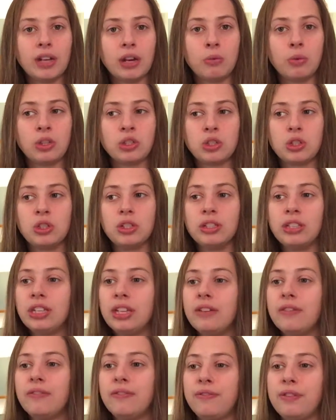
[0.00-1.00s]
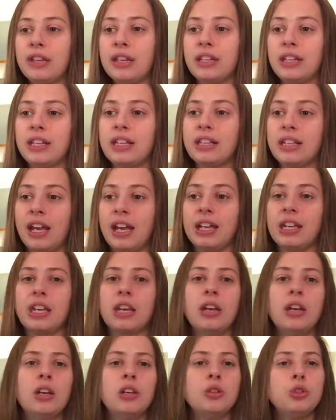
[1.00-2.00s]
I want you to leave feeling like
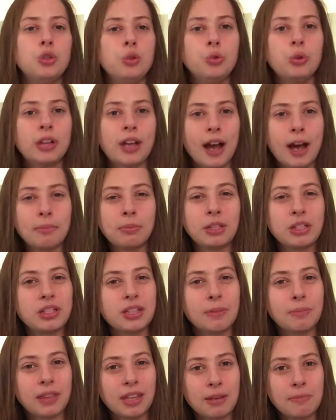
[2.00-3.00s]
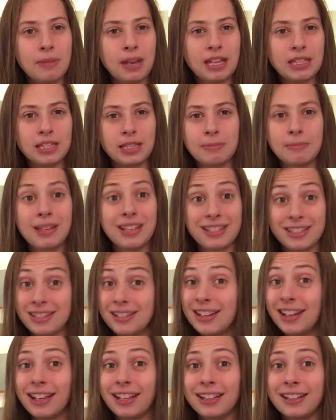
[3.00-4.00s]
you accomplished something amazing, because you
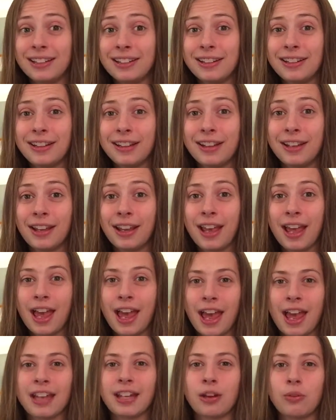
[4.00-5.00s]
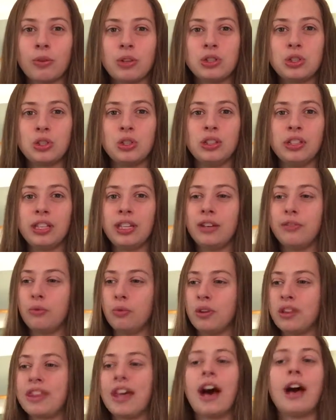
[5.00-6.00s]
did. And I want you to leave
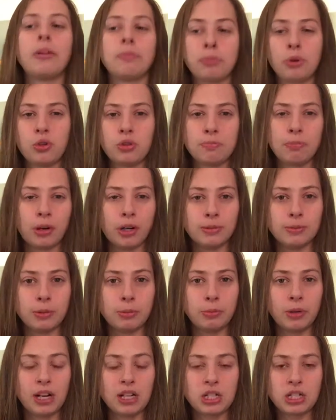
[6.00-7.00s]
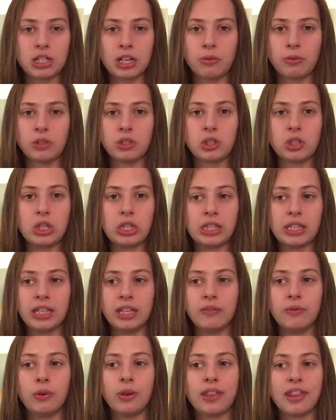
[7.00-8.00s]
without postpartum depression. I want you to
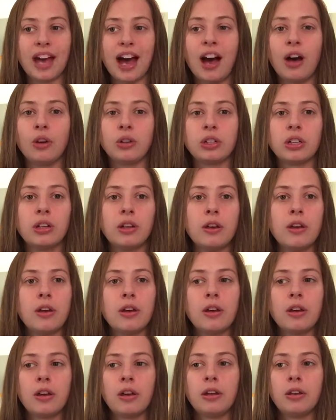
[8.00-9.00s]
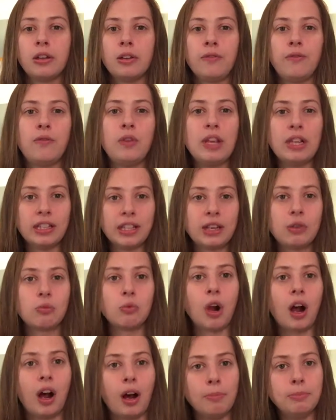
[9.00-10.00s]
leave without feeling
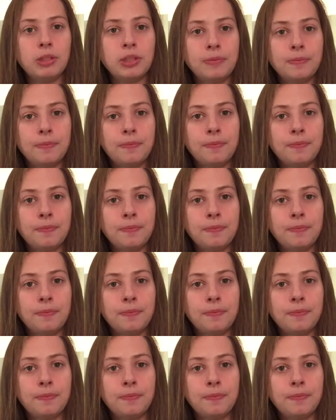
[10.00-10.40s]
robbed.